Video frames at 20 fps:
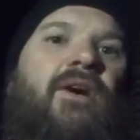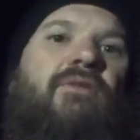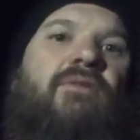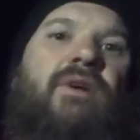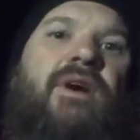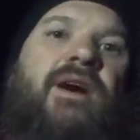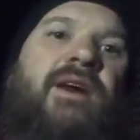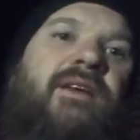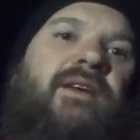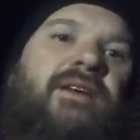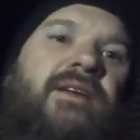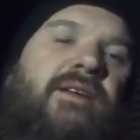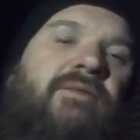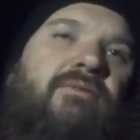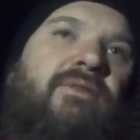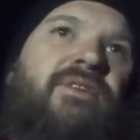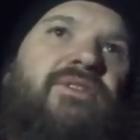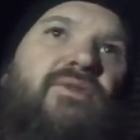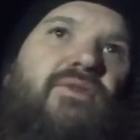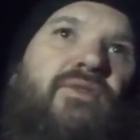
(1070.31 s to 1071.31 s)
Right, yeah, the
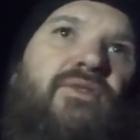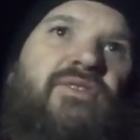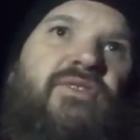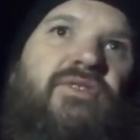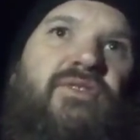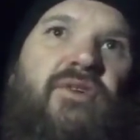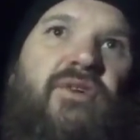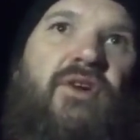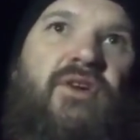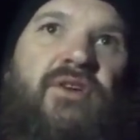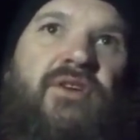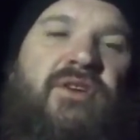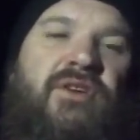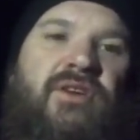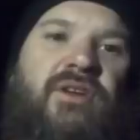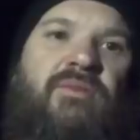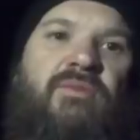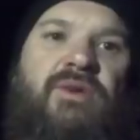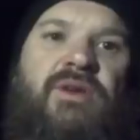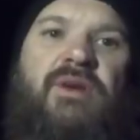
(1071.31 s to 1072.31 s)
resources are
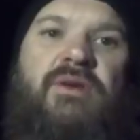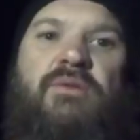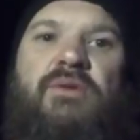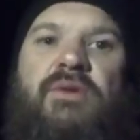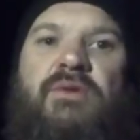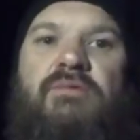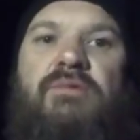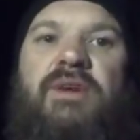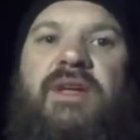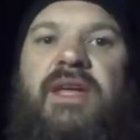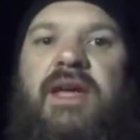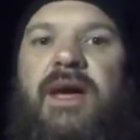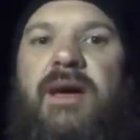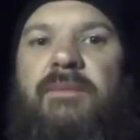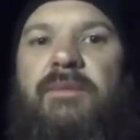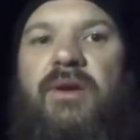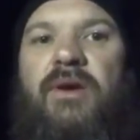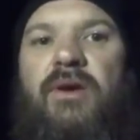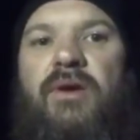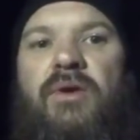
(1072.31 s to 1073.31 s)
good, and we don't want to
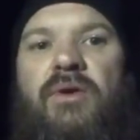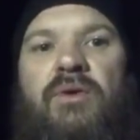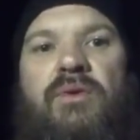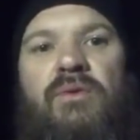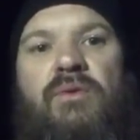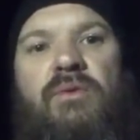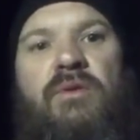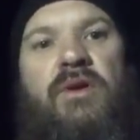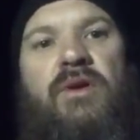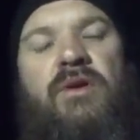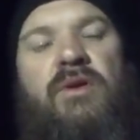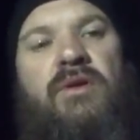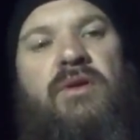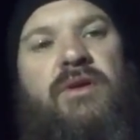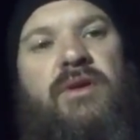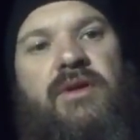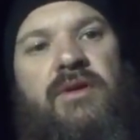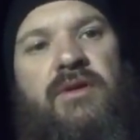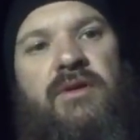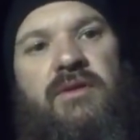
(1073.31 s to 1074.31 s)
recap the whole
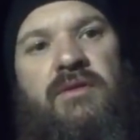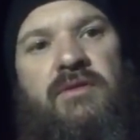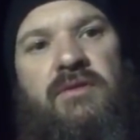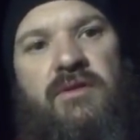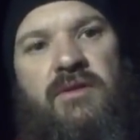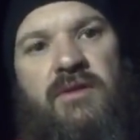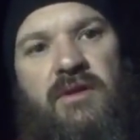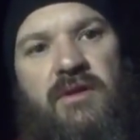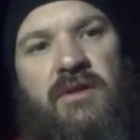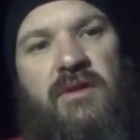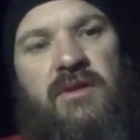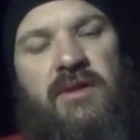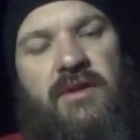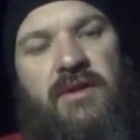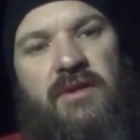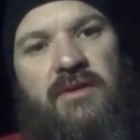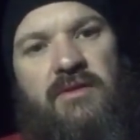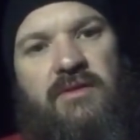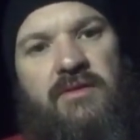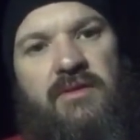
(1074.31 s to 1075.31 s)
earlier
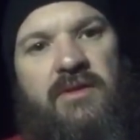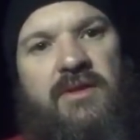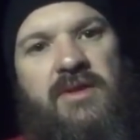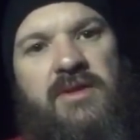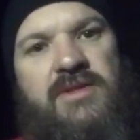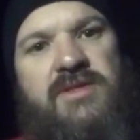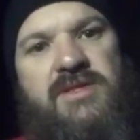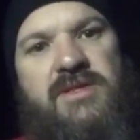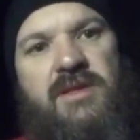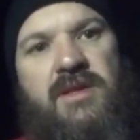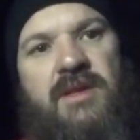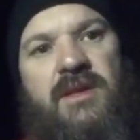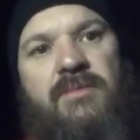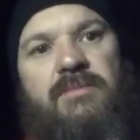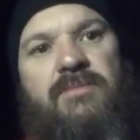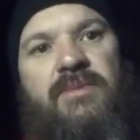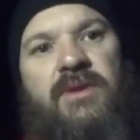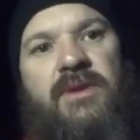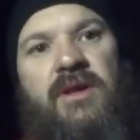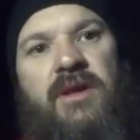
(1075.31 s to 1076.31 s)
lunch thing,
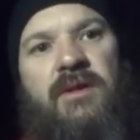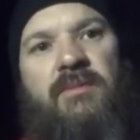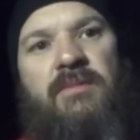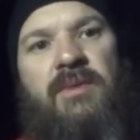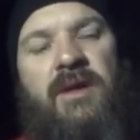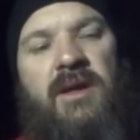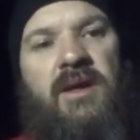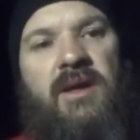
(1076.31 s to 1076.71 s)
but